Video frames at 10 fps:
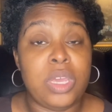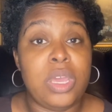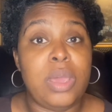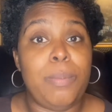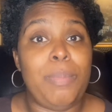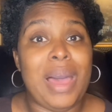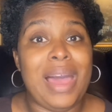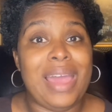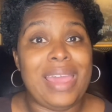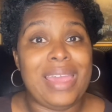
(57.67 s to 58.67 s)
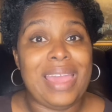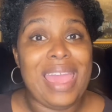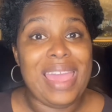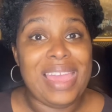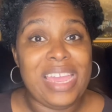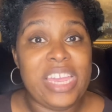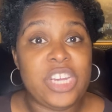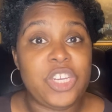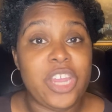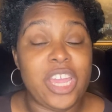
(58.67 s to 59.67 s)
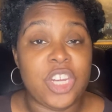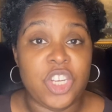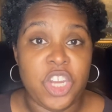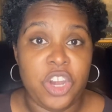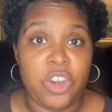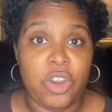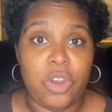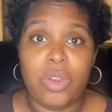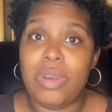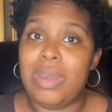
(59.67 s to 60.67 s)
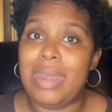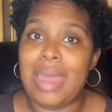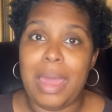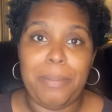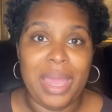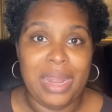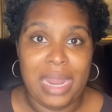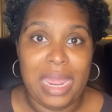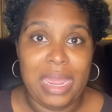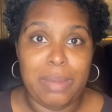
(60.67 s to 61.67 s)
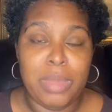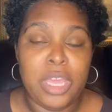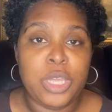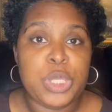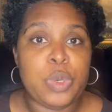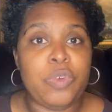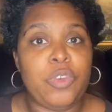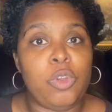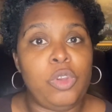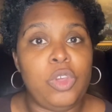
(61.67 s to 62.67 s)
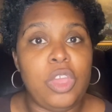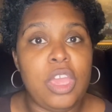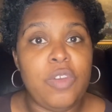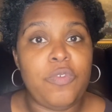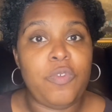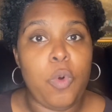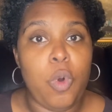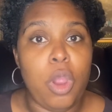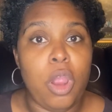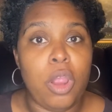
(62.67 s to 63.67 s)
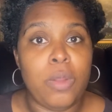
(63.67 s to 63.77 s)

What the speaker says: by age and gender, not by name. So if you're looking for